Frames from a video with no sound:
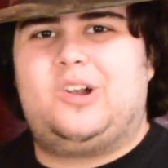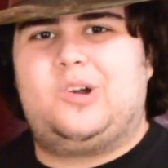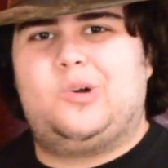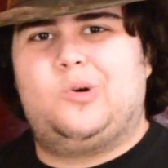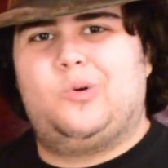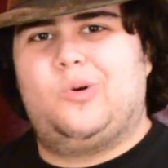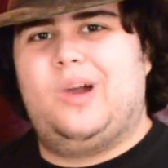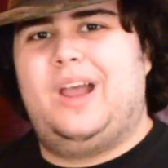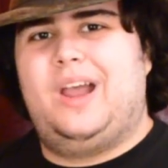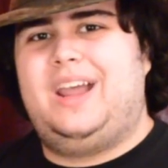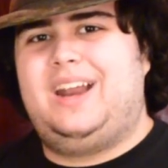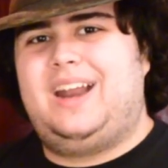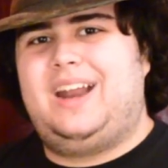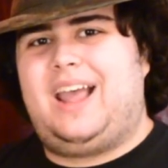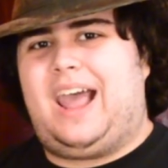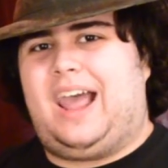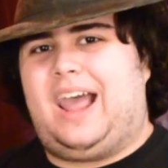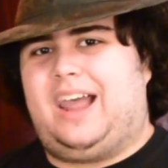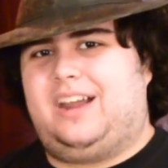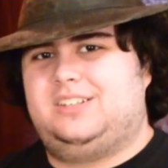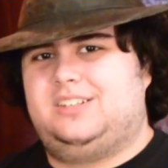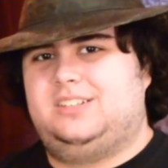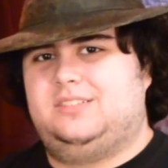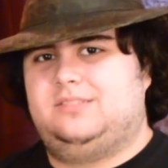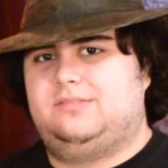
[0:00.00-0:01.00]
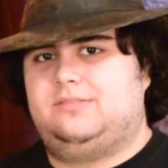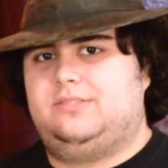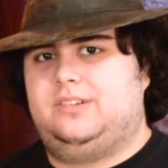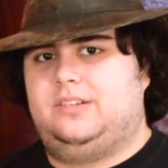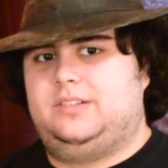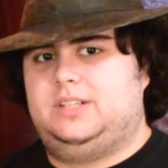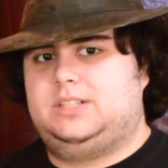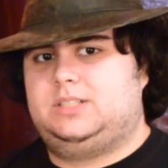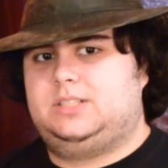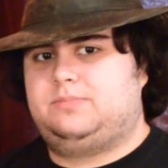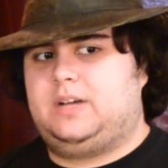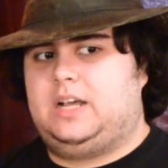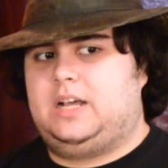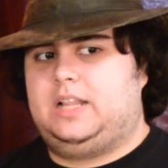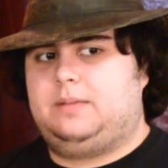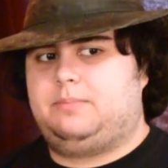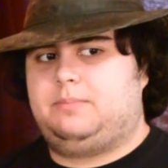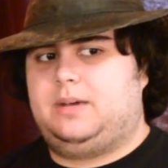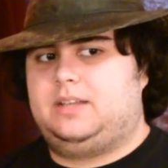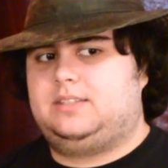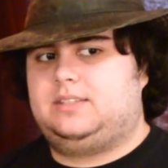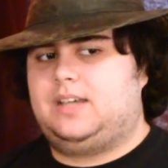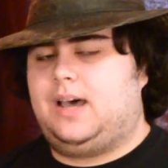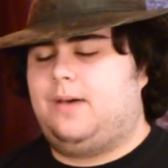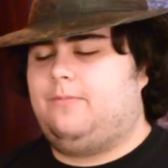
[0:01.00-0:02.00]
Great action film. This is probably like
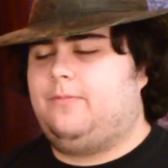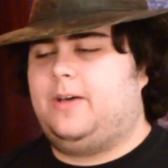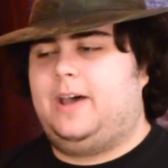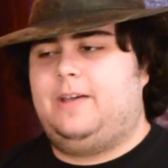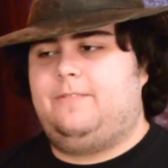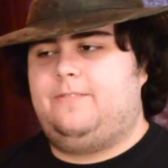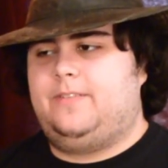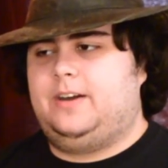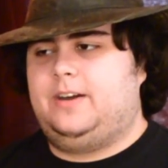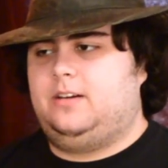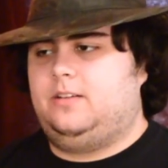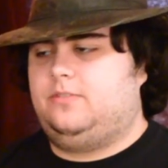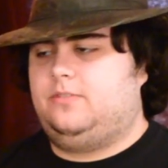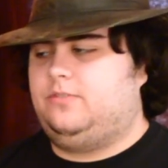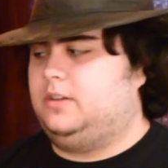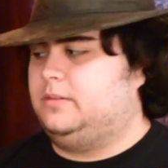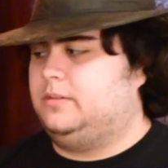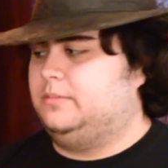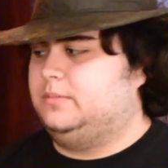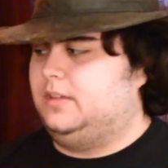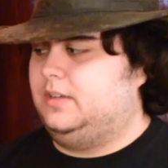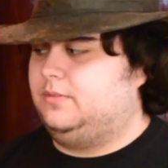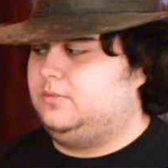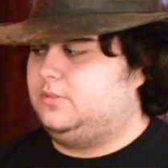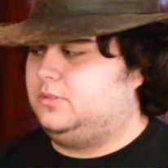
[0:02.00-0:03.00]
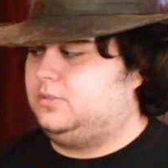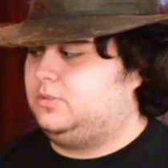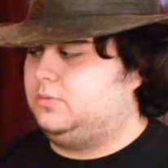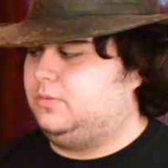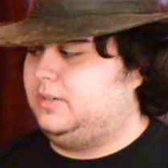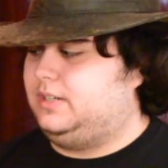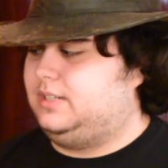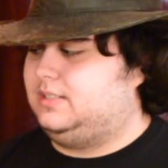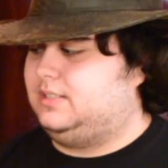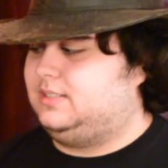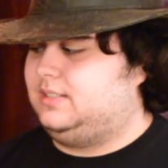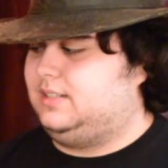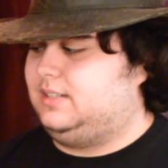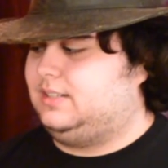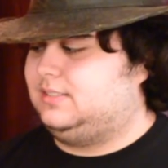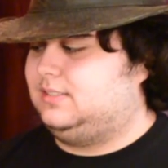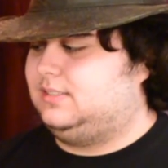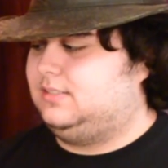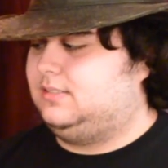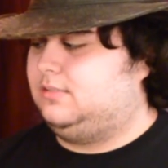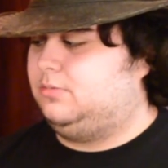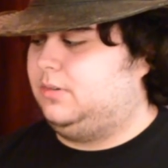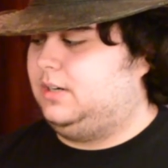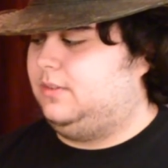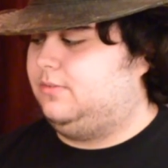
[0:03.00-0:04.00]
my top 5 favorite films of
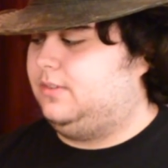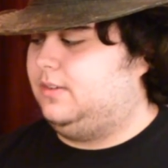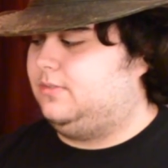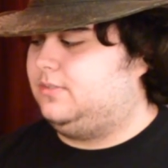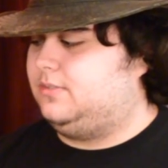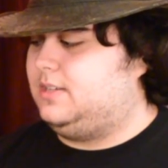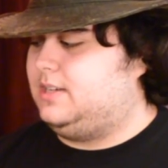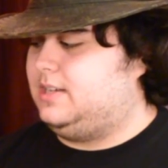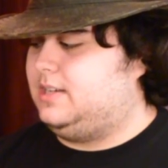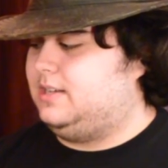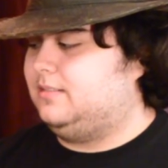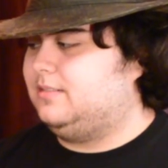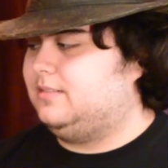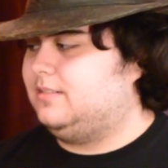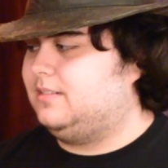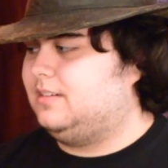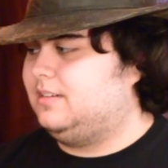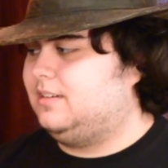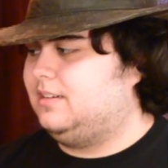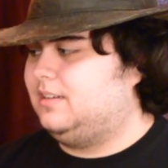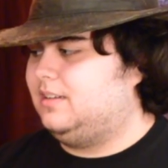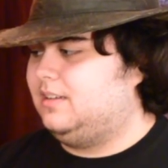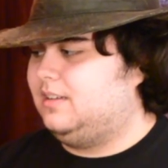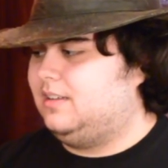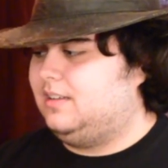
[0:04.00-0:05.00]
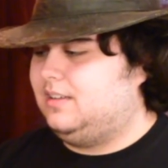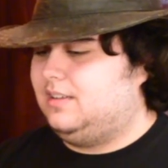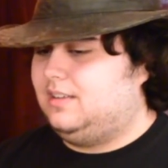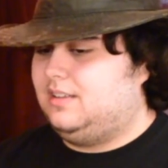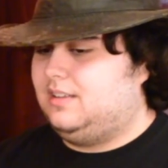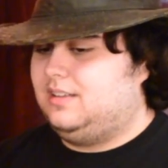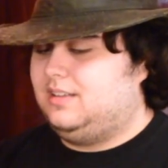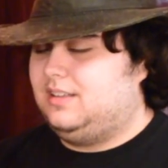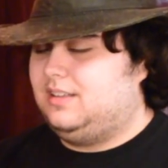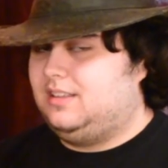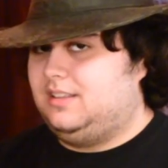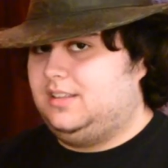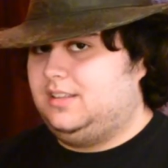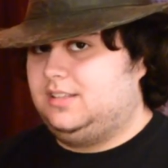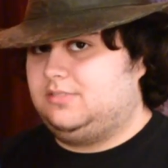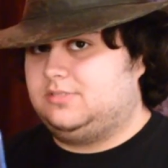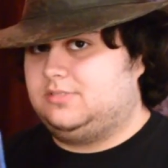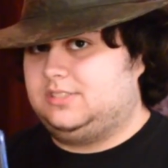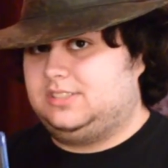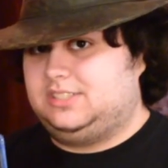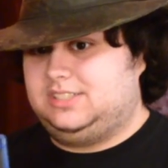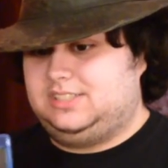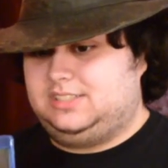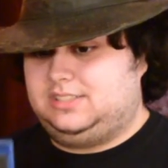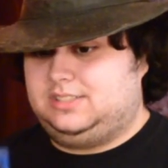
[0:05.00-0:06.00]
2015. This
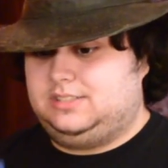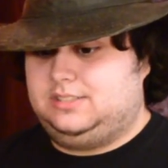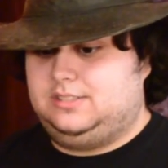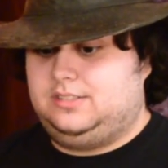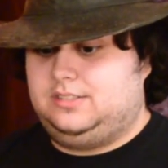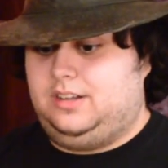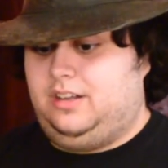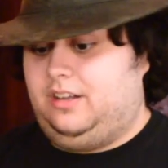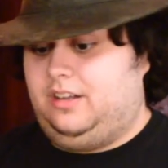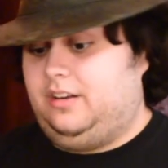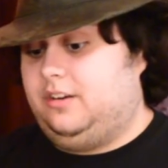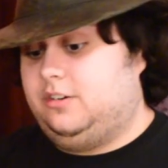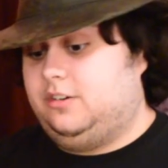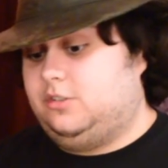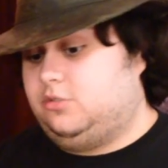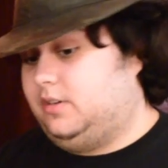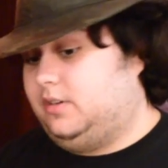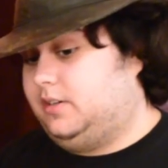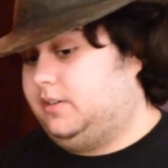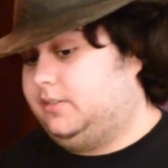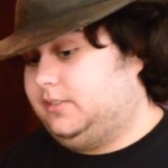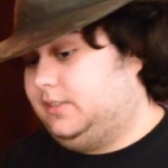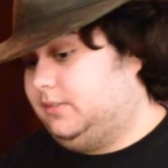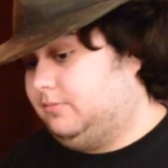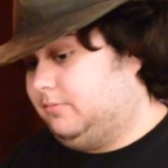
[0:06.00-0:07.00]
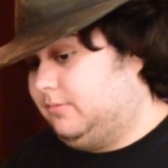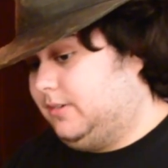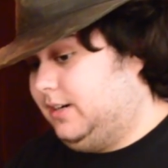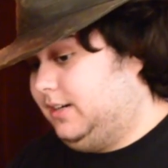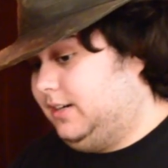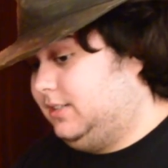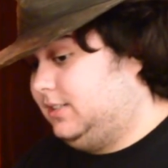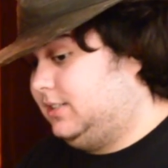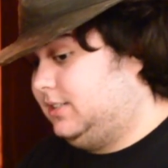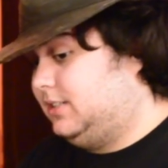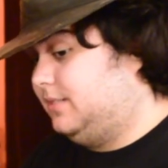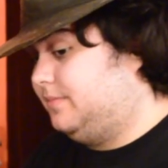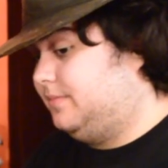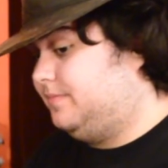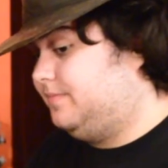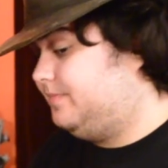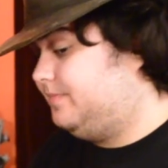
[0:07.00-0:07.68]
was just an adrenaline rush.